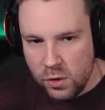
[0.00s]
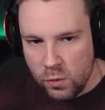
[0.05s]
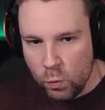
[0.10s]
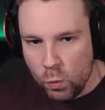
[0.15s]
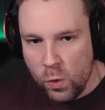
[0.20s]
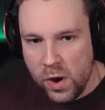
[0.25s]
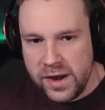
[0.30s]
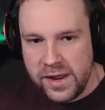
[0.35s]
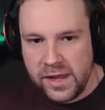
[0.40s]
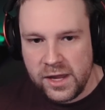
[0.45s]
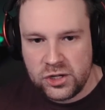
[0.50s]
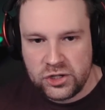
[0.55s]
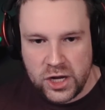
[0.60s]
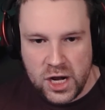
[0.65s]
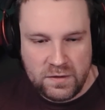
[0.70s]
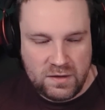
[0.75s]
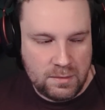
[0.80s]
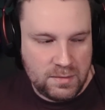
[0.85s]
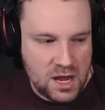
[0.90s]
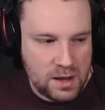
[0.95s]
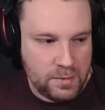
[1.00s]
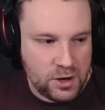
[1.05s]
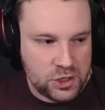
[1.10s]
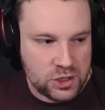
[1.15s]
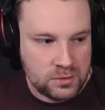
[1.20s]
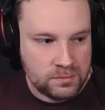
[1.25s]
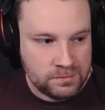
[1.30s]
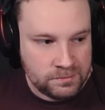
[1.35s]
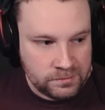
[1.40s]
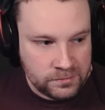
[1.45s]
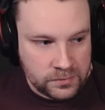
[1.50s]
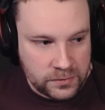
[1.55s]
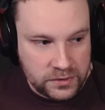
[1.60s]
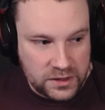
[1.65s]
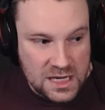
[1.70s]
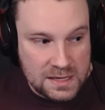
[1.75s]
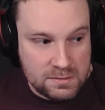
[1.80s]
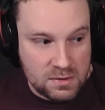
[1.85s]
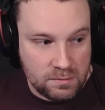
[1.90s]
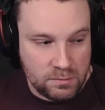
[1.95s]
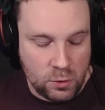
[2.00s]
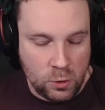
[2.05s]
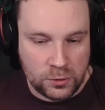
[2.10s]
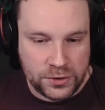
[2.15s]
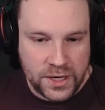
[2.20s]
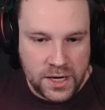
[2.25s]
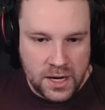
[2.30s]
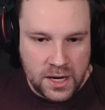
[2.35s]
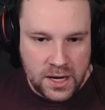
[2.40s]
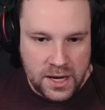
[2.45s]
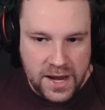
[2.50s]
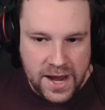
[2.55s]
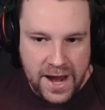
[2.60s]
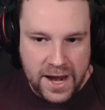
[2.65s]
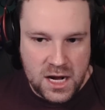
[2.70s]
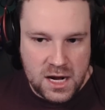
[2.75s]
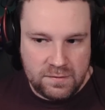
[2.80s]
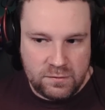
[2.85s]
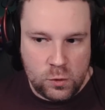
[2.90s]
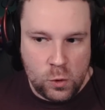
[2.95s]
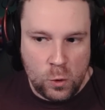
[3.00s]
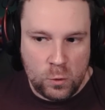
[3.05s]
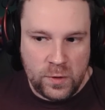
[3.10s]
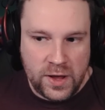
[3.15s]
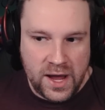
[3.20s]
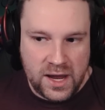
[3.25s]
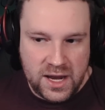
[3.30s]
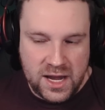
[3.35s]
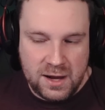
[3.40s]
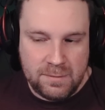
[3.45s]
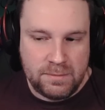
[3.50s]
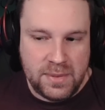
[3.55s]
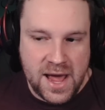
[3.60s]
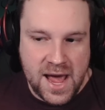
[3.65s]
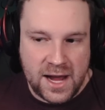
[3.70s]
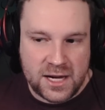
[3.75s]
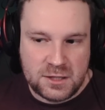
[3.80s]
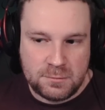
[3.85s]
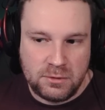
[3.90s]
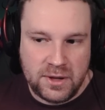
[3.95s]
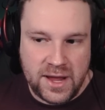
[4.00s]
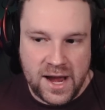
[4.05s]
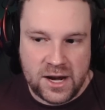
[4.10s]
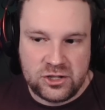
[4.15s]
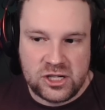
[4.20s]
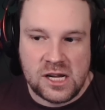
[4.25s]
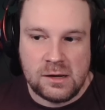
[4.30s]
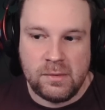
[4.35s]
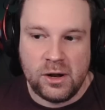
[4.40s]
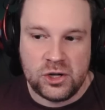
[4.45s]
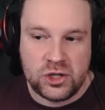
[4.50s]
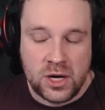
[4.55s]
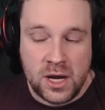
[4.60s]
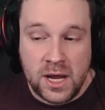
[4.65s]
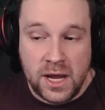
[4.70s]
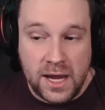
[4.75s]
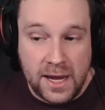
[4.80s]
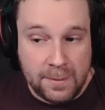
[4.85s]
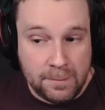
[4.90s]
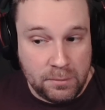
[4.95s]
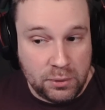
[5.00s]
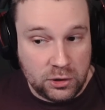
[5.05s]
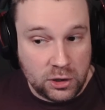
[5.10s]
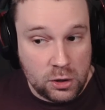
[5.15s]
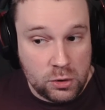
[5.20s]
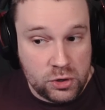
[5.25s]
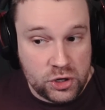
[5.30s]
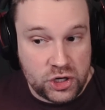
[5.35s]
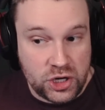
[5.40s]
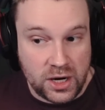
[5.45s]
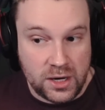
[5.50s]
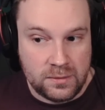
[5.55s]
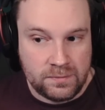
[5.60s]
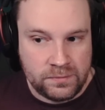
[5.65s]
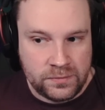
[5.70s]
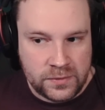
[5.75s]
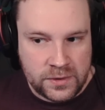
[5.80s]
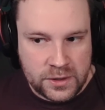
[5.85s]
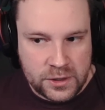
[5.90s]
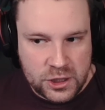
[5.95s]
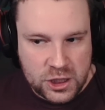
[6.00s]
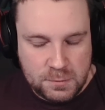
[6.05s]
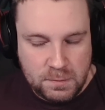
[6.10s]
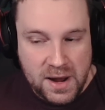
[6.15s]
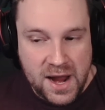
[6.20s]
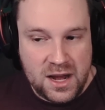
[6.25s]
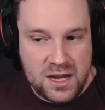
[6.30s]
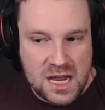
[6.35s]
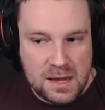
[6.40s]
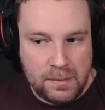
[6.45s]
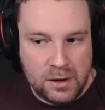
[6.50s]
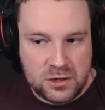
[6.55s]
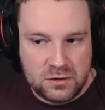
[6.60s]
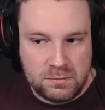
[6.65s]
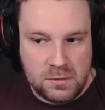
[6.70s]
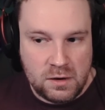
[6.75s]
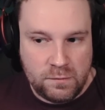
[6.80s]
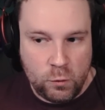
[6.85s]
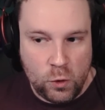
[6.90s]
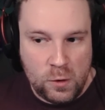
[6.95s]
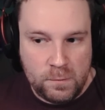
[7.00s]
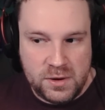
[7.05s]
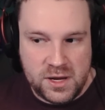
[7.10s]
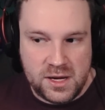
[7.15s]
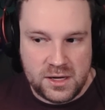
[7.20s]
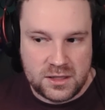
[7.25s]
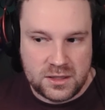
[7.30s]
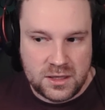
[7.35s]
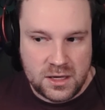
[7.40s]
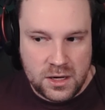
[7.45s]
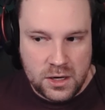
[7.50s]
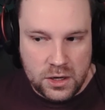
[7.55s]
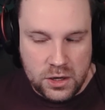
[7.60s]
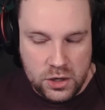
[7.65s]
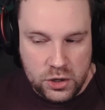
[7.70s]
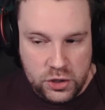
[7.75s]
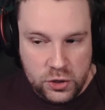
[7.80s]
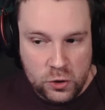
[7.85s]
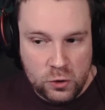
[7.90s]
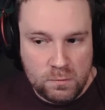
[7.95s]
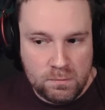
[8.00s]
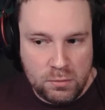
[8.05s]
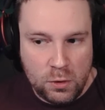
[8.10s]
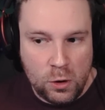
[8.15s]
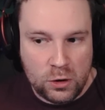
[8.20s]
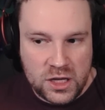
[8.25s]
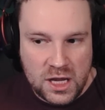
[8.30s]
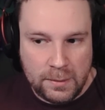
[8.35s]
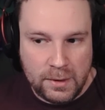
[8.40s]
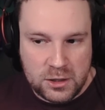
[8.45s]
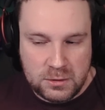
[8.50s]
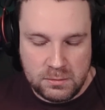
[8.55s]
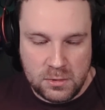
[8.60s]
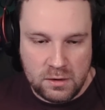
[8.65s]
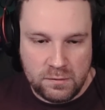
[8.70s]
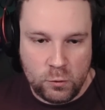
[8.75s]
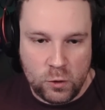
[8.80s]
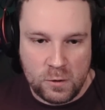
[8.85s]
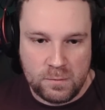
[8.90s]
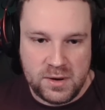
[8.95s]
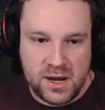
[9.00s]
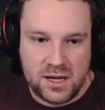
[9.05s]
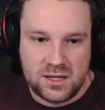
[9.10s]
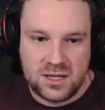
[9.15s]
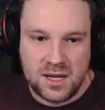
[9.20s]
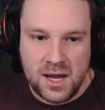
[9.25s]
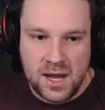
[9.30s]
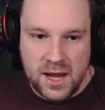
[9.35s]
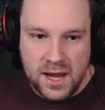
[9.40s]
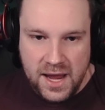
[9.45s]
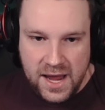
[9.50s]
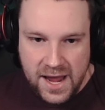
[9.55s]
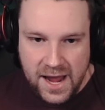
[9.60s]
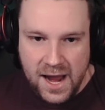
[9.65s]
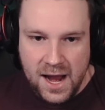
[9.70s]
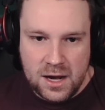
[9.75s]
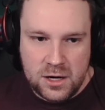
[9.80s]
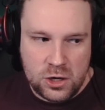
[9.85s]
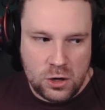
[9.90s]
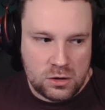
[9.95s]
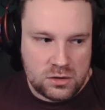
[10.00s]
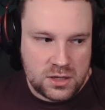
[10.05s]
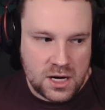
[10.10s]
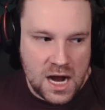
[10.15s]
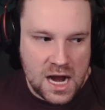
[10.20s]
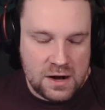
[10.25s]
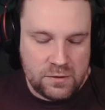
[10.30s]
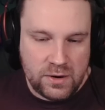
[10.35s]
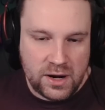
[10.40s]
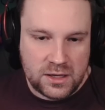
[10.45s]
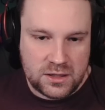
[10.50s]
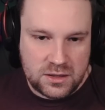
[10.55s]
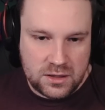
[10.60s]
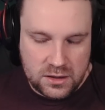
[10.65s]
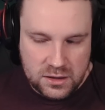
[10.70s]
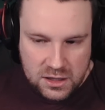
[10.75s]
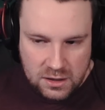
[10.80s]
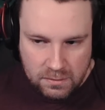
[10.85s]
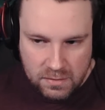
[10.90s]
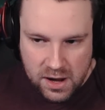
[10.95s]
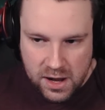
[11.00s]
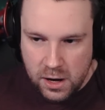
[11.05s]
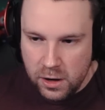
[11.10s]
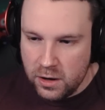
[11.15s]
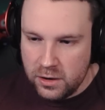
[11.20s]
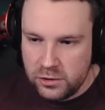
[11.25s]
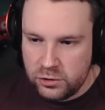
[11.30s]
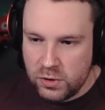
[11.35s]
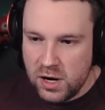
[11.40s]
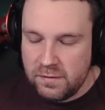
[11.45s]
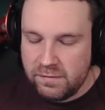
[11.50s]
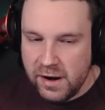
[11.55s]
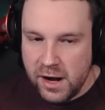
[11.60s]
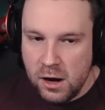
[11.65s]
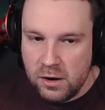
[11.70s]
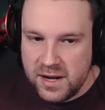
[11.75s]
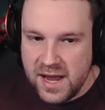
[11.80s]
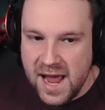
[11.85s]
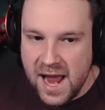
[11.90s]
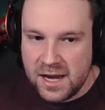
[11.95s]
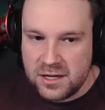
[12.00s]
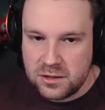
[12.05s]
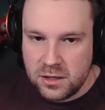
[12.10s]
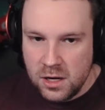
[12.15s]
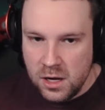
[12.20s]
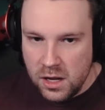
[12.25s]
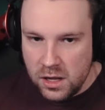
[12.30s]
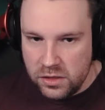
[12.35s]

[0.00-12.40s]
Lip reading: What is Shadow Flame damage? Demon Bolt, Hand of Gul'dan impact splash damage, Implosion, spike damage from your 4-piece, Doom Bolt damage from your 4-piece, and your Tyrant's Dreadfire cast.